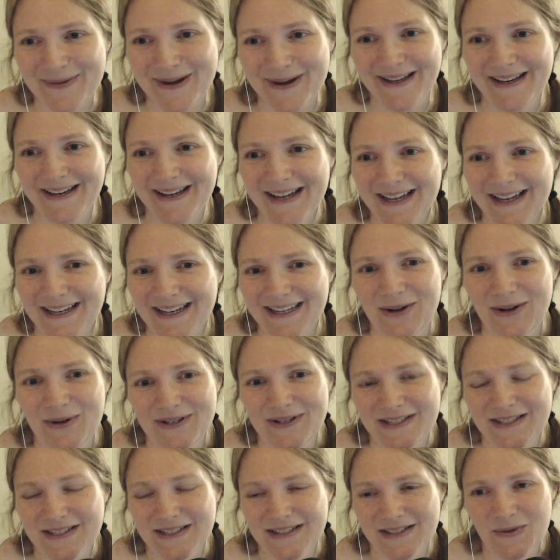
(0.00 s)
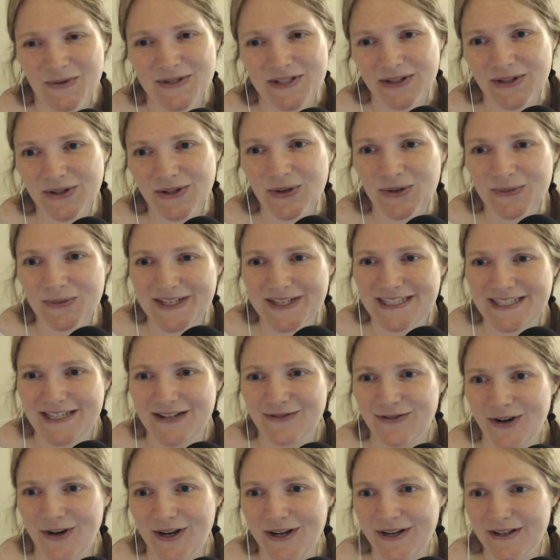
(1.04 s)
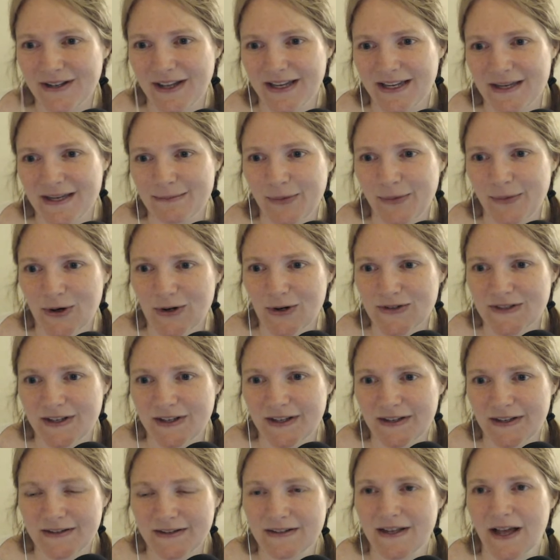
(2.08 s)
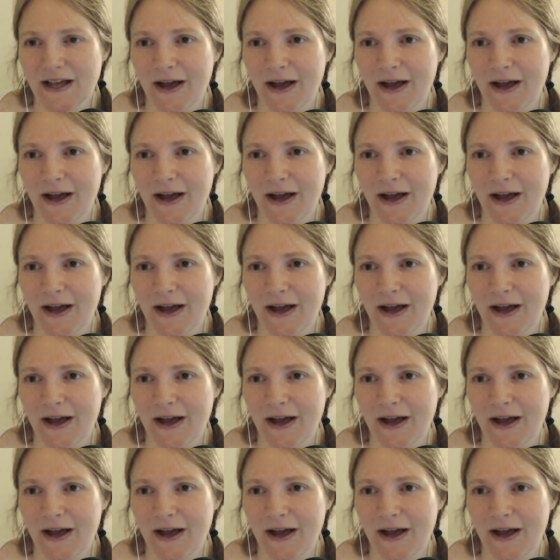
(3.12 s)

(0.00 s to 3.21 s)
but it was a little bit different, like in person.